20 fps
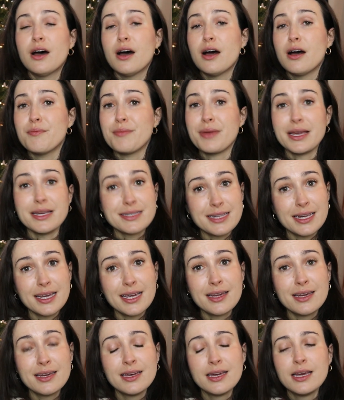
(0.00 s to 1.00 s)

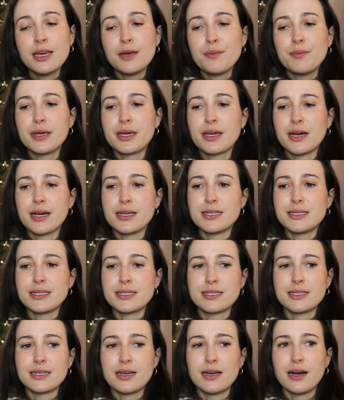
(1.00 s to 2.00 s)
amazing
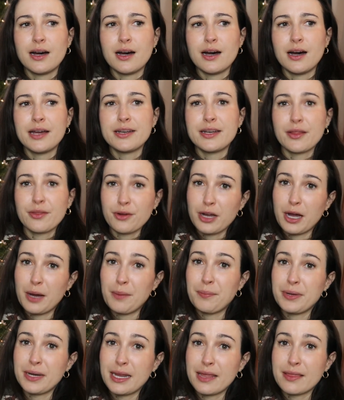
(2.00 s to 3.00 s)
because another
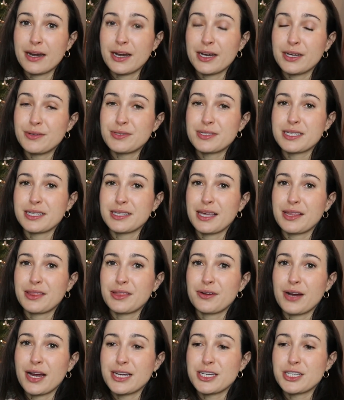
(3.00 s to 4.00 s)
company that I used to like
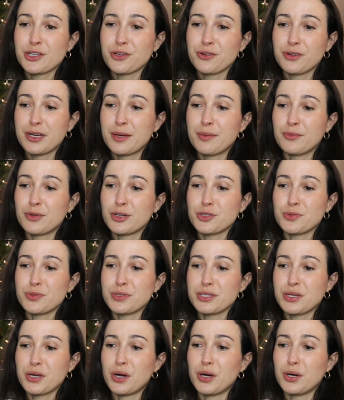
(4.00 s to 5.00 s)
their ice cream, which
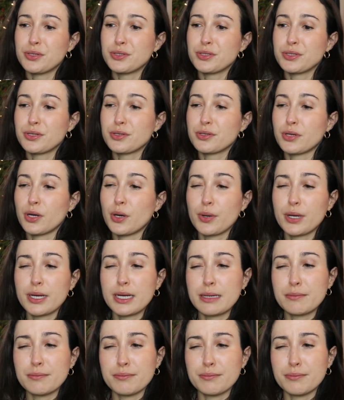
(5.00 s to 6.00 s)
was called
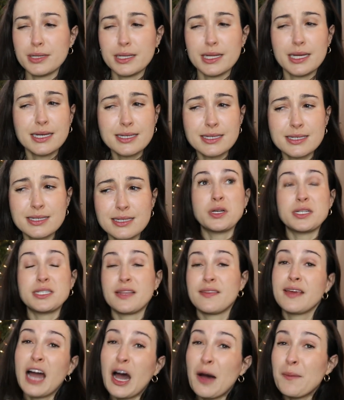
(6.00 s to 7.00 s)
Coconut Bliss,
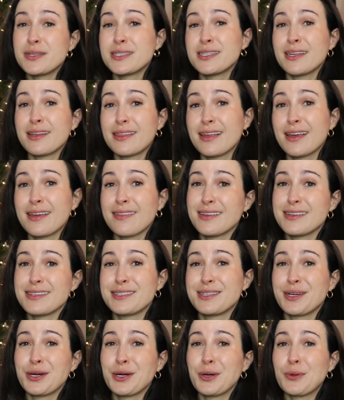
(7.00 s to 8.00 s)
did the opposite thing
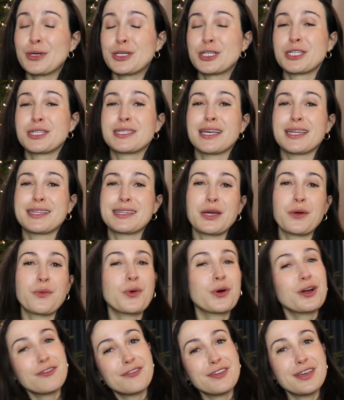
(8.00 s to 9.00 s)
this year, which is that they
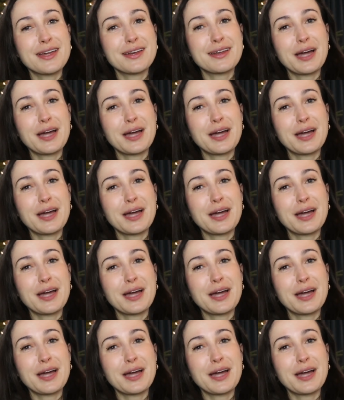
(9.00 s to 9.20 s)
were a vegan